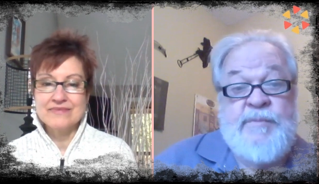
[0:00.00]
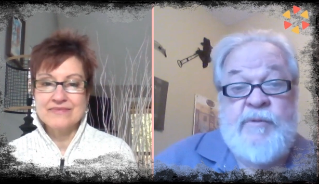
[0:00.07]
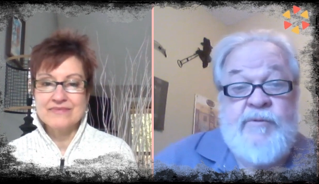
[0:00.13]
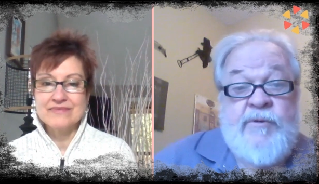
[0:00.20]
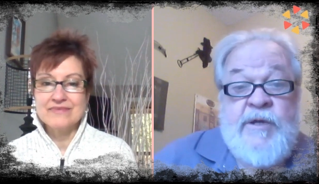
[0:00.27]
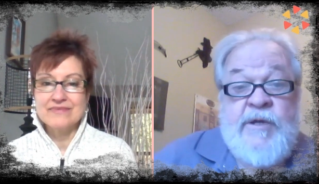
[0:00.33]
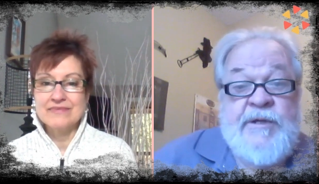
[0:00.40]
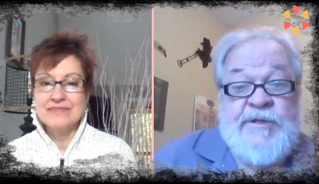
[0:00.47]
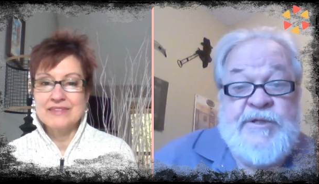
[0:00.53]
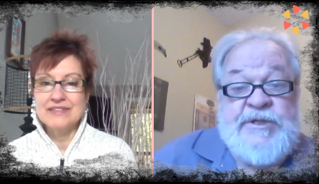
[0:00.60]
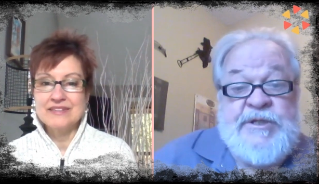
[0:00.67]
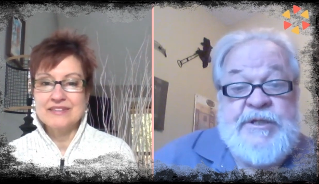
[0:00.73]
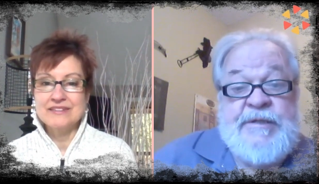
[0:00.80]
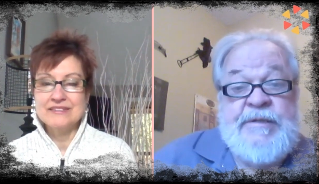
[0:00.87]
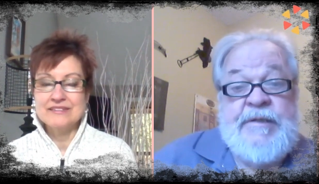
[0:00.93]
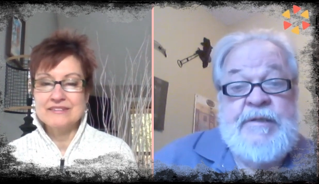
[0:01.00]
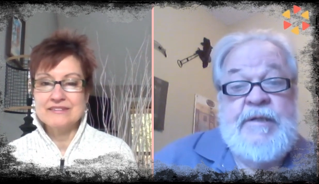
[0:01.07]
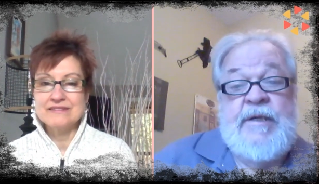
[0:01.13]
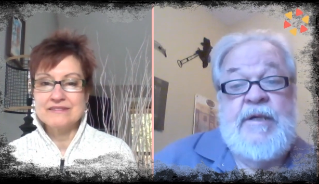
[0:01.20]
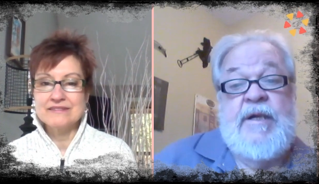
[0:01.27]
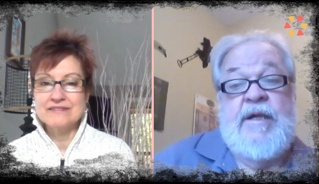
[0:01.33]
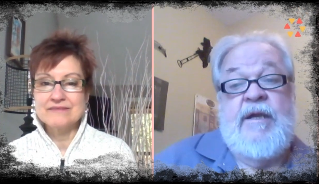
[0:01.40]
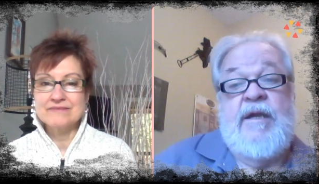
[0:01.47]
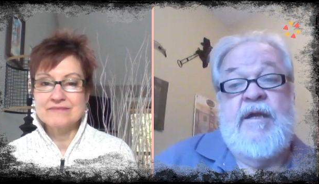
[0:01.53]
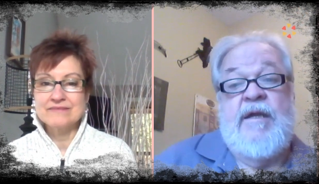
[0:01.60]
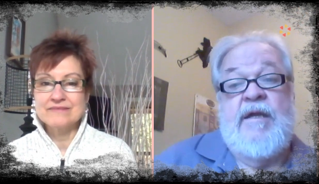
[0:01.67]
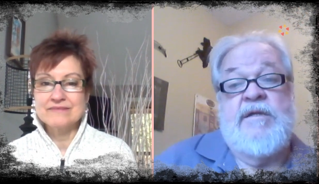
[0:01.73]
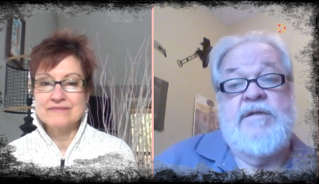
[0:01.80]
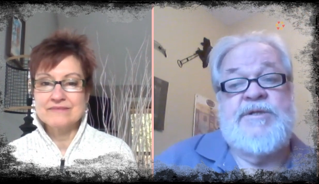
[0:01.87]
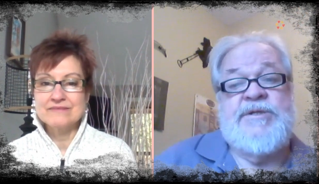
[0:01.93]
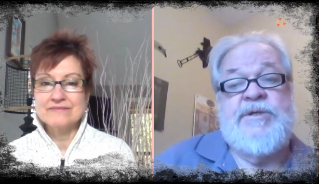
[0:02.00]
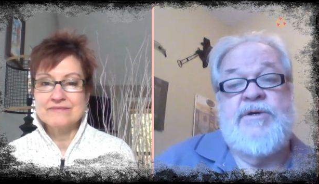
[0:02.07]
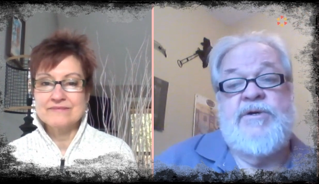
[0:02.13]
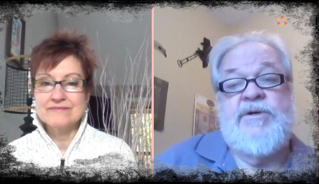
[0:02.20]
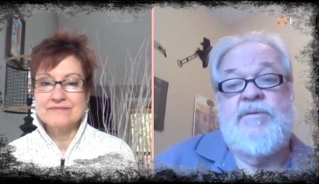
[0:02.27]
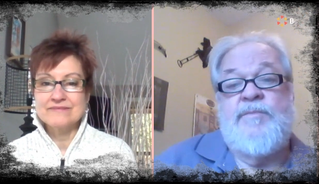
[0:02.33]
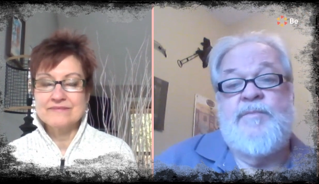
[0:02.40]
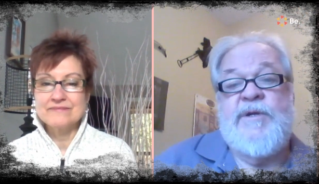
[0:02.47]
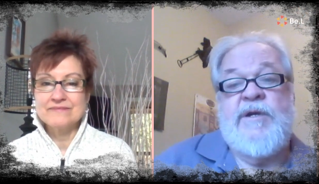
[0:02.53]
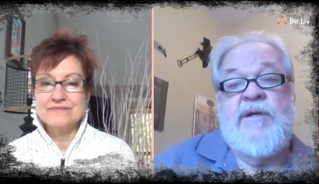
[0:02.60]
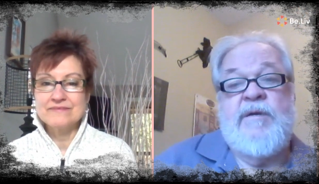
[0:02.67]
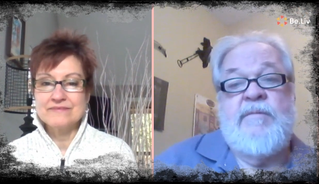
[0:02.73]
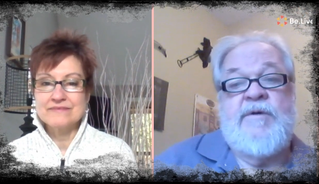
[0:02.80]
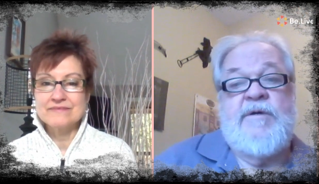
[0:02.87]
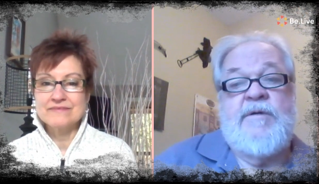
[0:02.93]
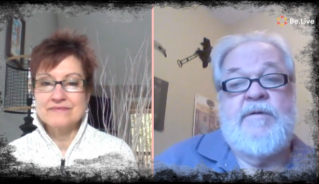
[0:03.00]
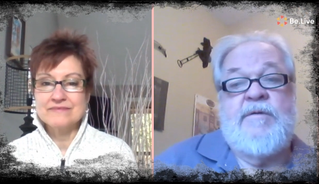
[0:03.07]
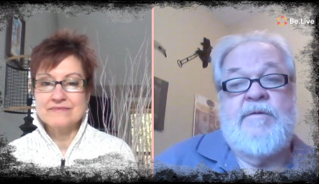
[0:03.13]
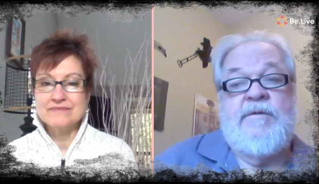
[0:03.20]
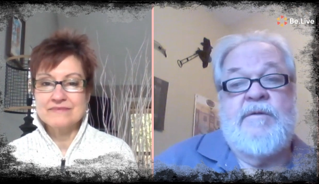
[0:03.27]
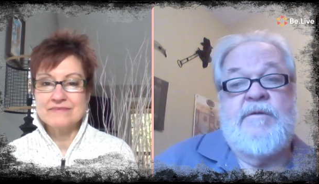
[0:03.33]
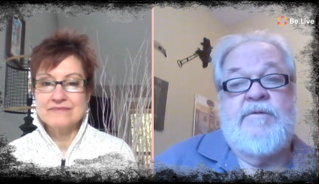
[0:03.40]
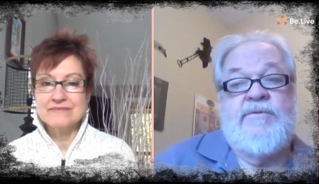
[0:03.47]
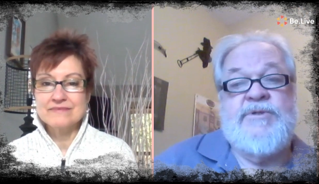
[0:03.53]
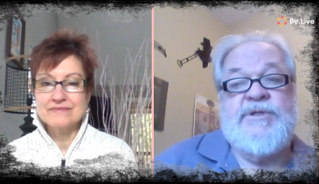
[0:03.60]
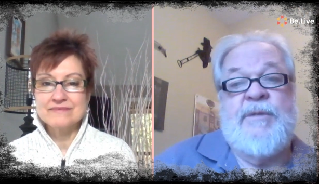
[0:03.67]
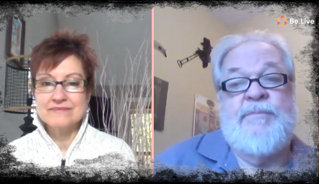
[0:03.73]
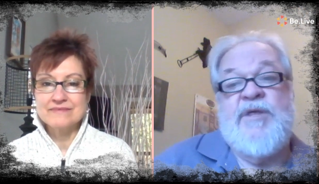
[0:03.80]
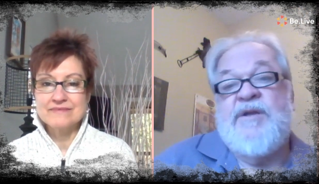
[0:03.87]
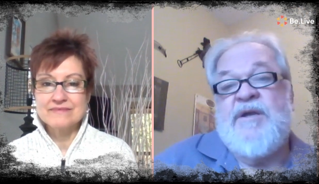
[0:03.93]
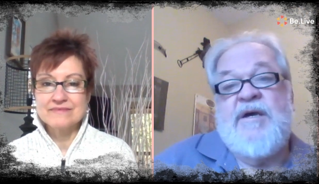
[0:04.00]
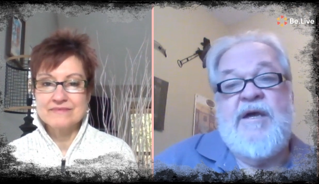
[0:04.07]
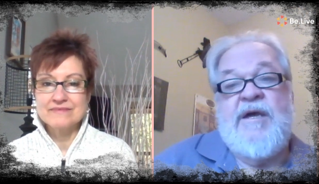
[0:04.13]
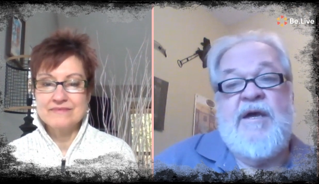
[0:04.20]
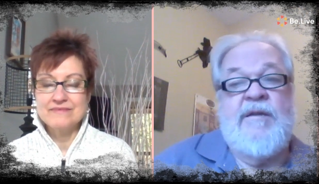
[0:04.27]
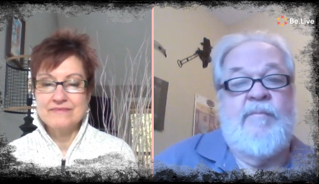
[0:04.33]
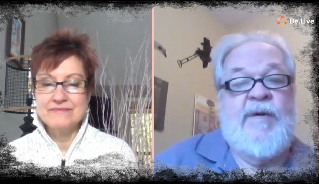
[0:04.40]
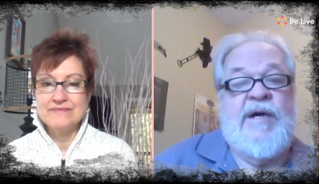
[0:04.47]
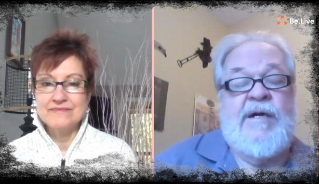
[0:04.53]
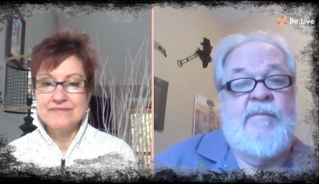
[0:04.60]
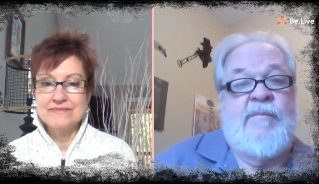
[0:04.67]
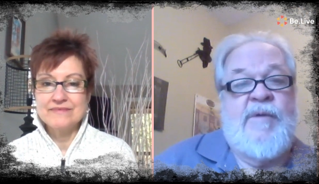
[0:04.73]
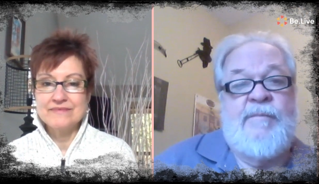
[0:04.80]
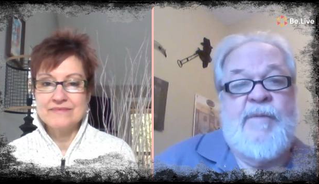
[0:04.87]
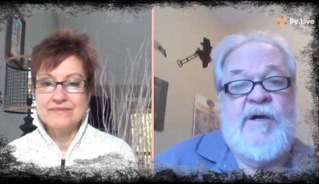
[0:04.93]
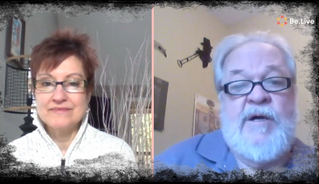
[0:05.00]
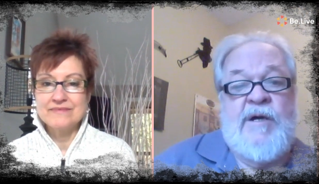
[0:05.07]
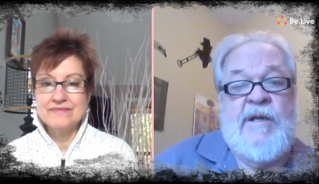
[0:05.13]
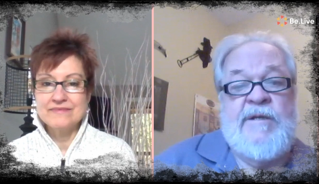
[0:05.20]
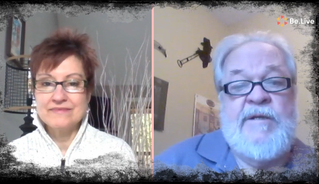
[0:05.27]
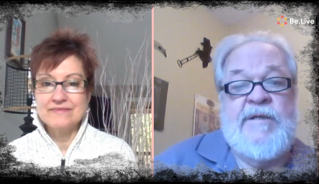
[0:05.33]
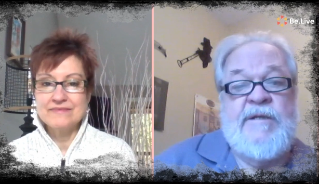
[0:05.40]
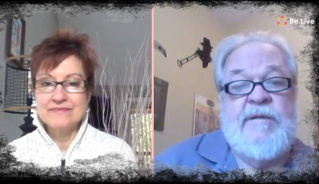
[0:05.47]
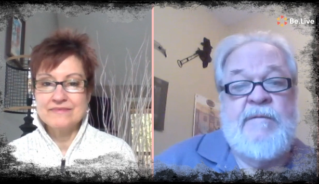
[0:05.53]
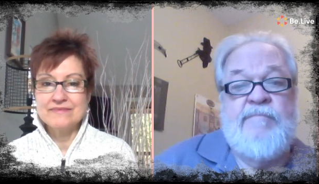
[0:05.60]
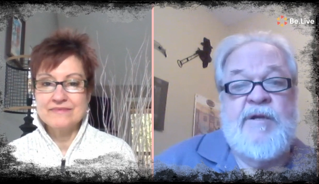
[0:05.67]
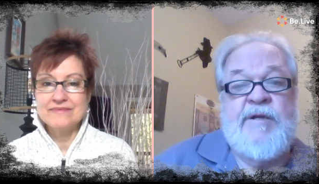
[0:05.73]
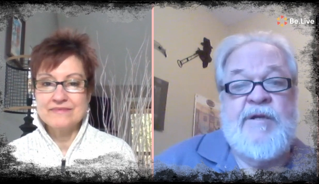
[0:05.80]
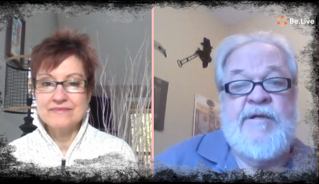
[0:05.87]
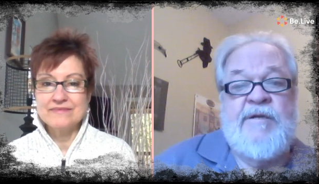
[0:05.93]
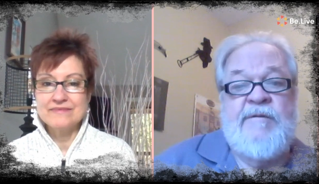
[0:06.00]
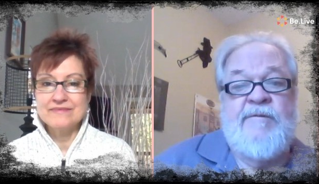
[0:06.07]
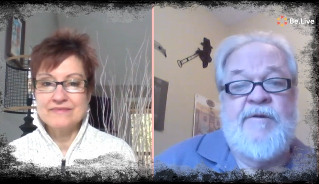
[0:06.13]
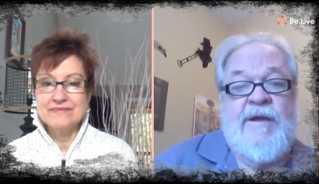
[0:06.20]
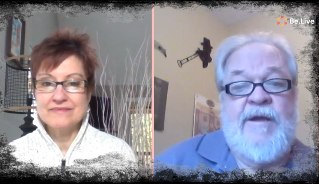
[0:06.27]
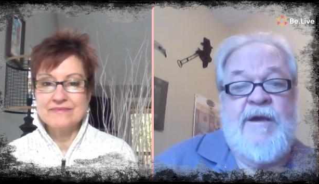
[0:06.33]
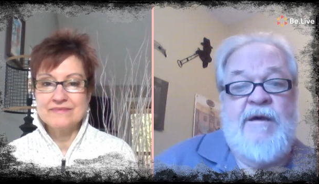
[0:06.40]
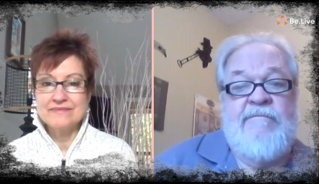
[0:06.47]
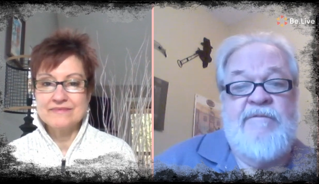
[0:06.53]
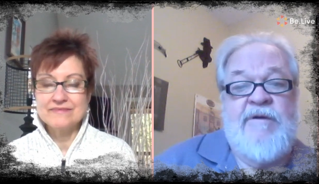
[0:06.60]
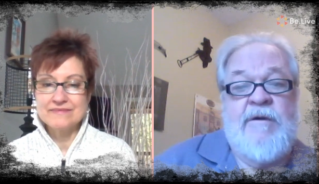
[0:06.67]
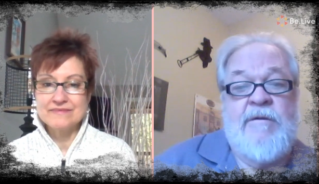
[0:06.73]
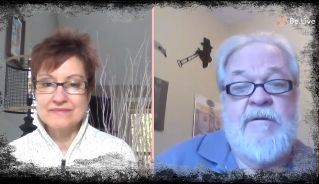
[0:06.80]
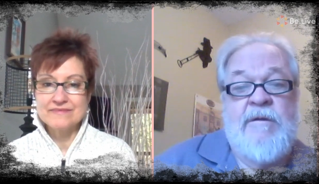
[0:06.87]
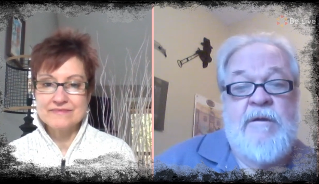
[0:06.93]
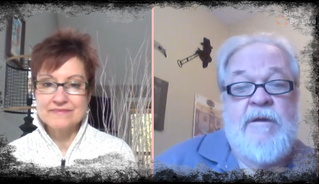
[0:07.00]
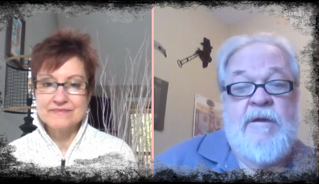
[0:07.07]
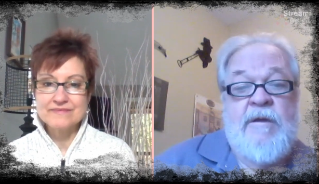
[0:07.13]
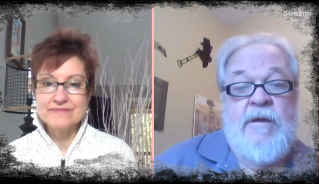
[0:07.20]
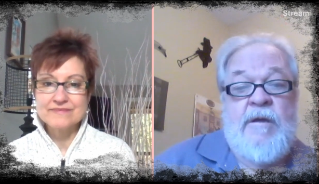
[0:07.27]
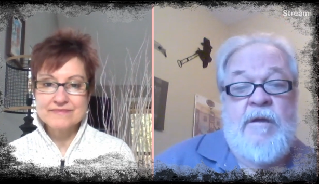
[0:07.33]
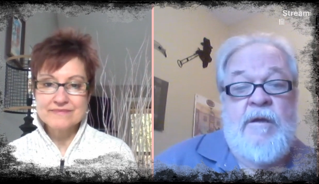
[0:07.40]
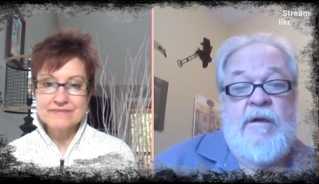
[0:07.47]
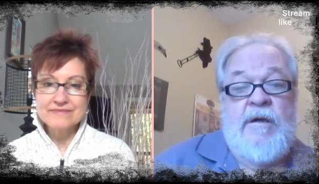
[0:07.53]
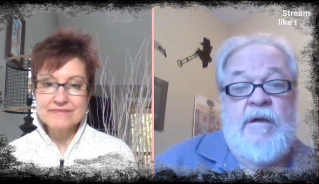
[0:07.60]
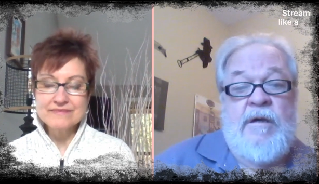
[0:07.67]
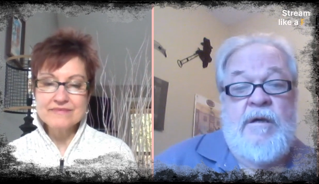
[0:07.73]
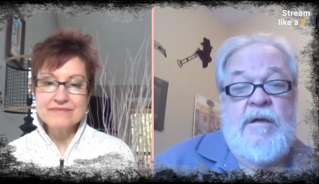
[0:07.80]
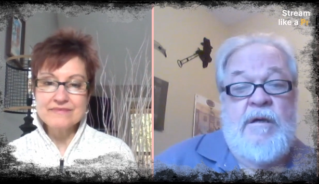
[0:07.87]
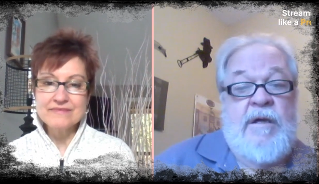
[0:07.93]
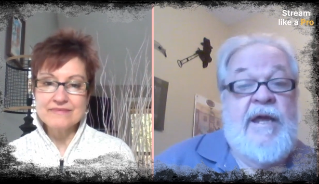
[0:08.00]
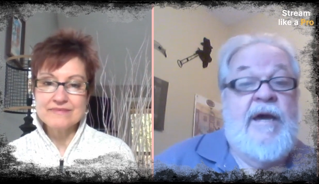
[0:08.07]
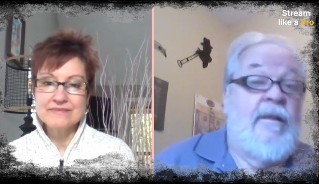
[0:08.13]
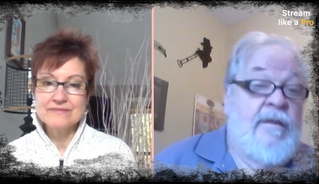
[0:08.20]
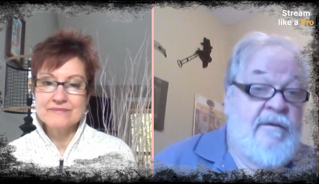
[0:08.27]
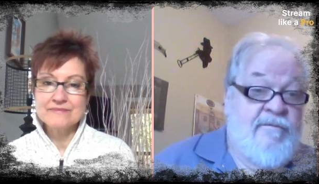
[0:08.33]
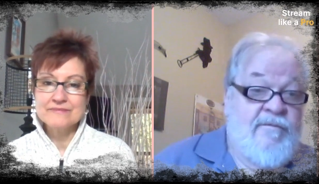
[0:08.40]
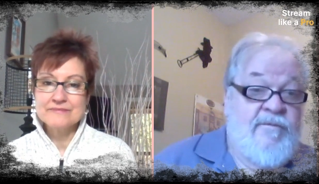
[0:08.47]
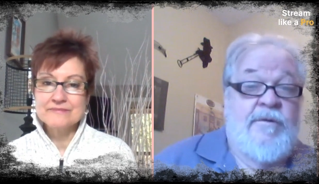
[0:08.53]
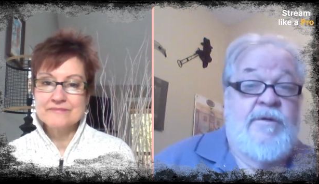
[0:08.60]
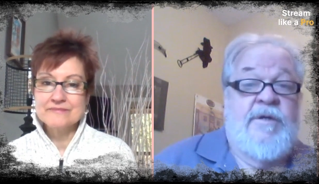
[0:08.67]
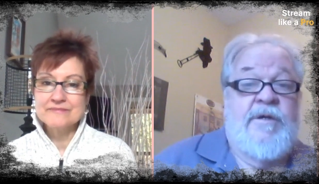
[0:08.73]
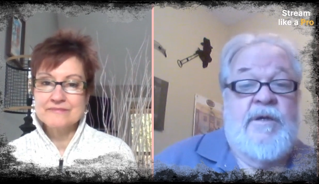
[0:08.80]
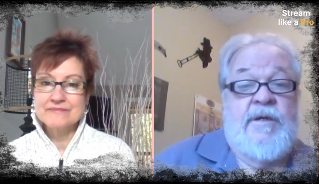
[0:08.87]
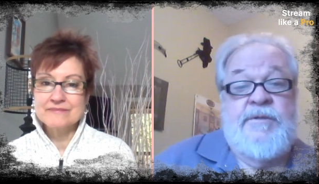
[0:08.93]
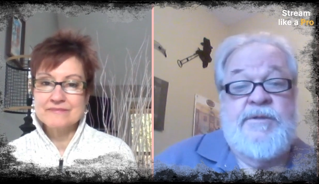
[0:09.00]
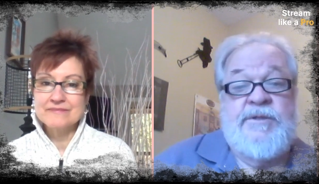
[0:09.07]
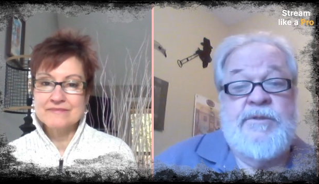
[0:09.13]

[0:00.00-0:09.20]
Speaker 1: these people were innocent, and so it became a you know something I had in the back of my mind, but I didn't really have a uh, an outlet for it again